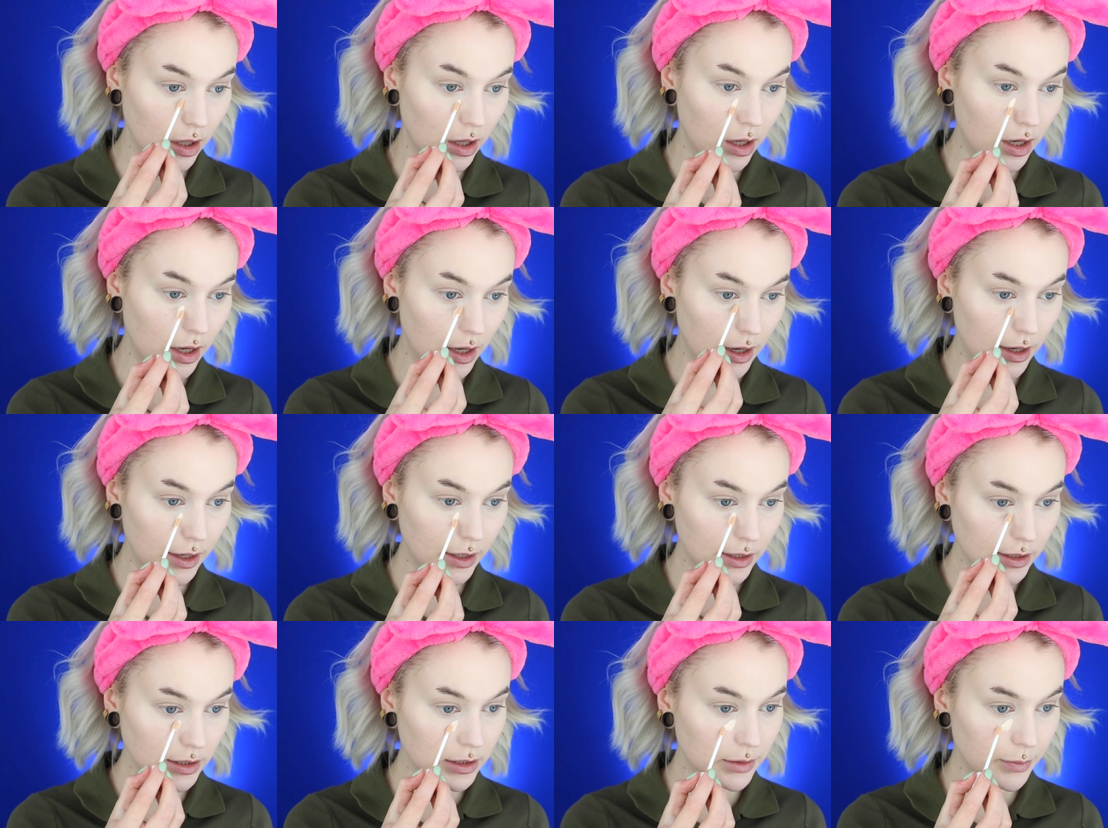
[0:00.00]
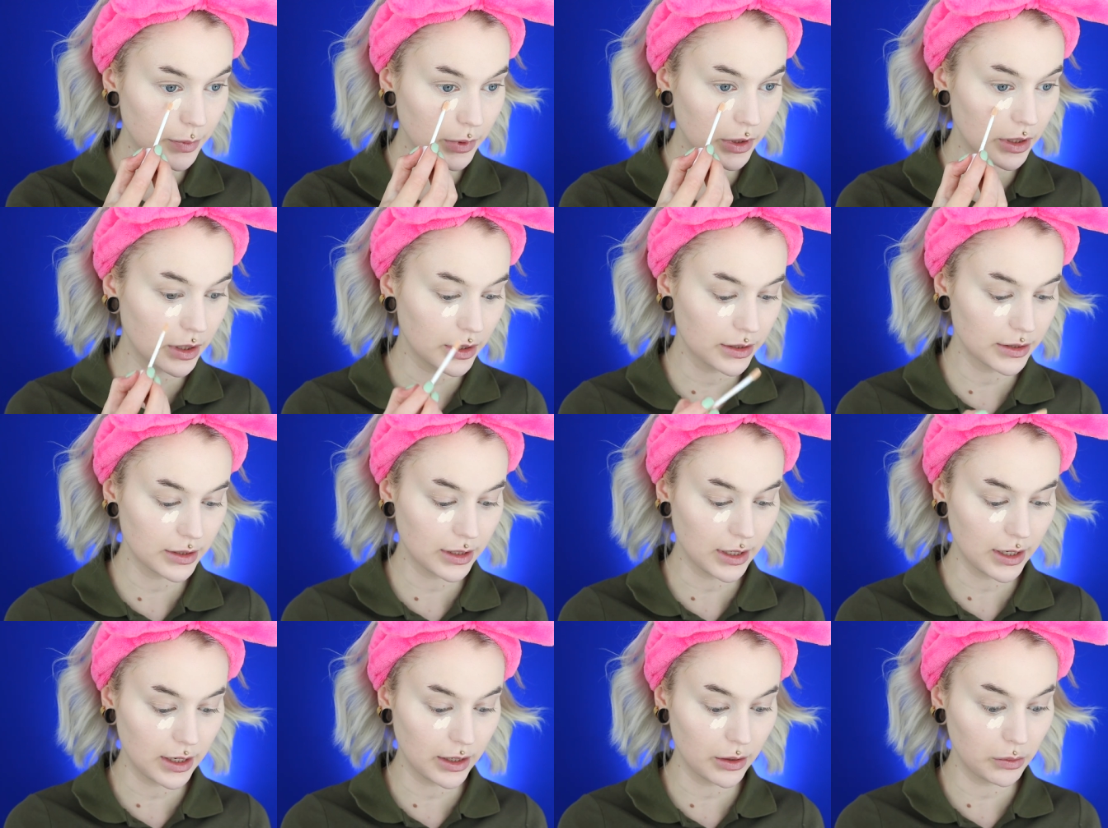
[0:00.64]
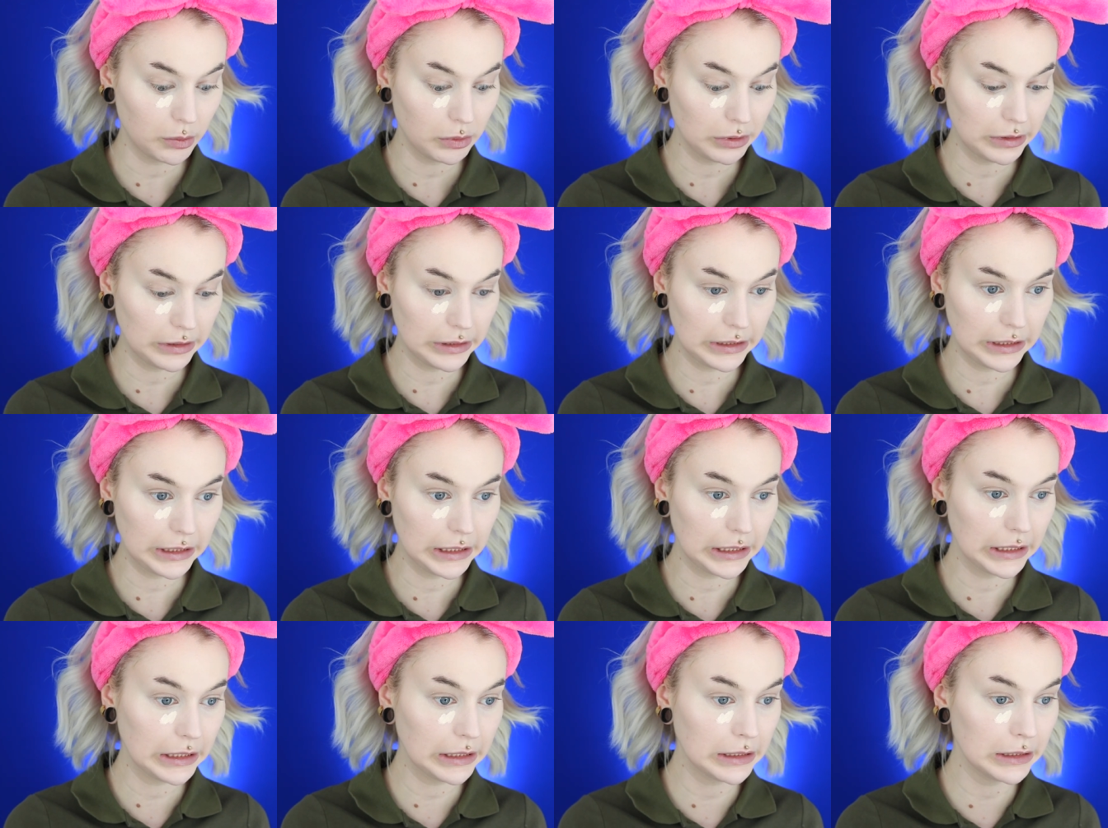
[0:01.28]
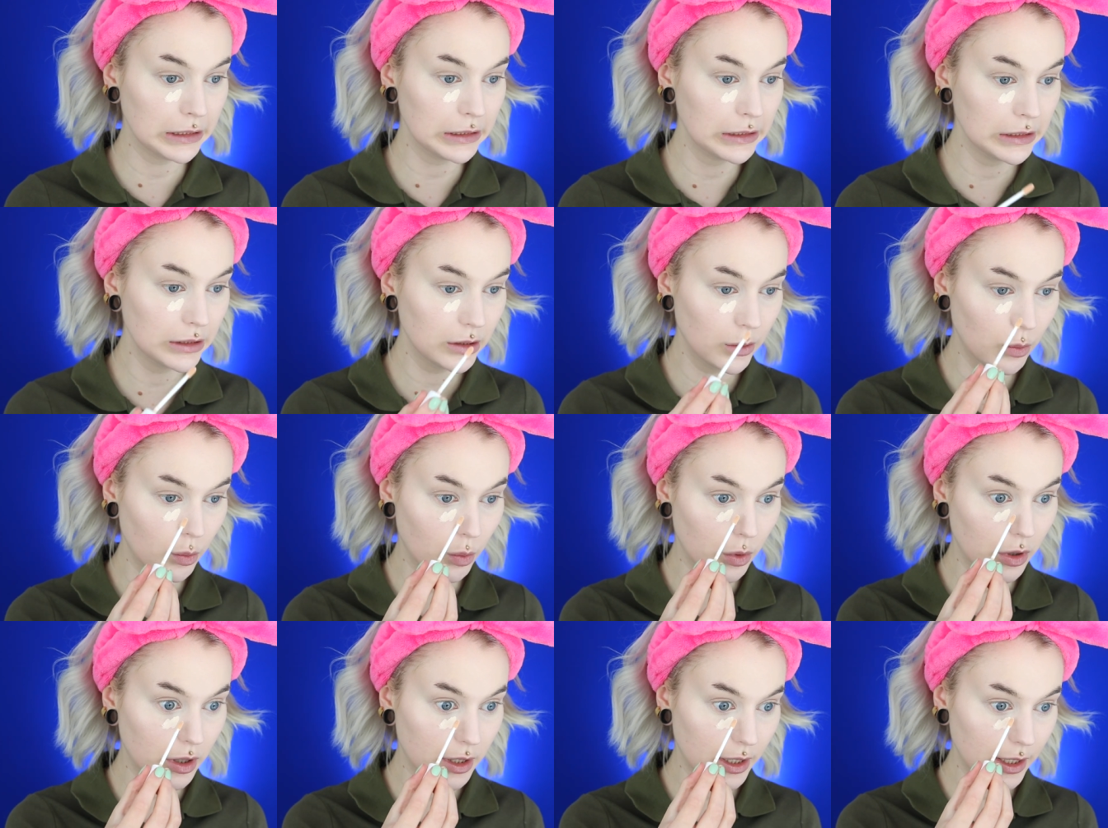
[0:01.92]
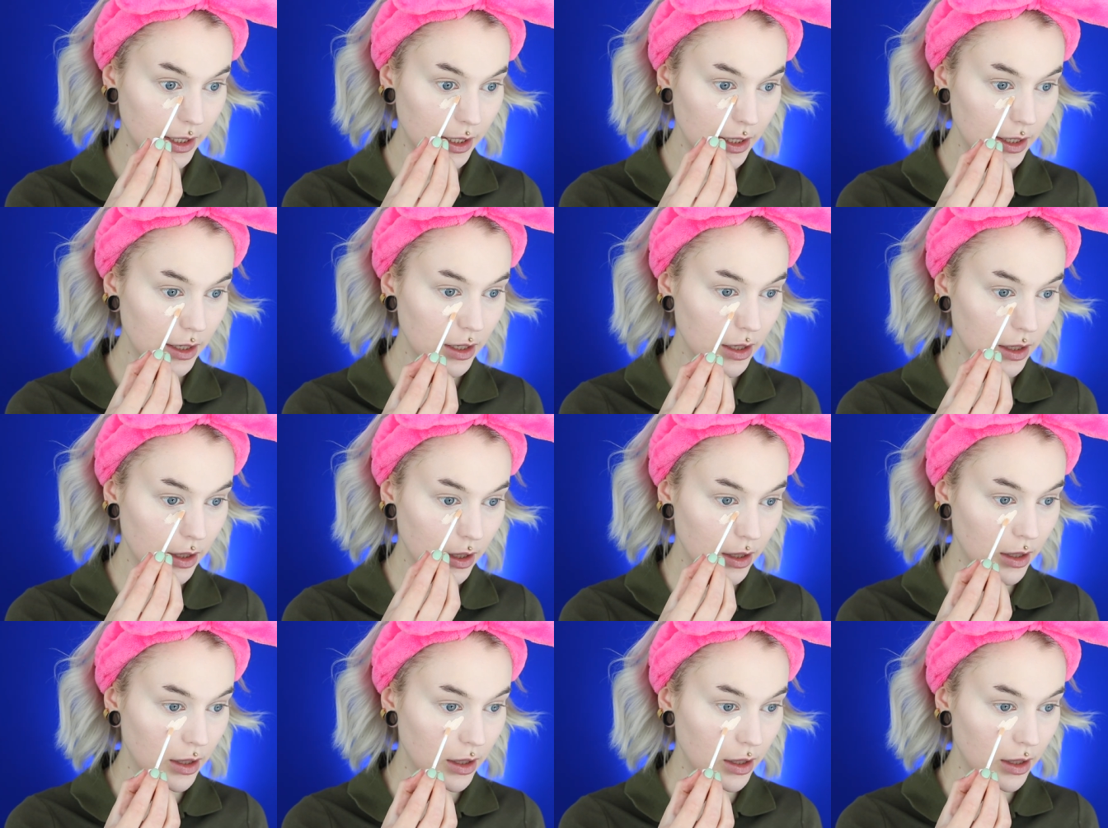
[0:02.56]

eyes because I really want it.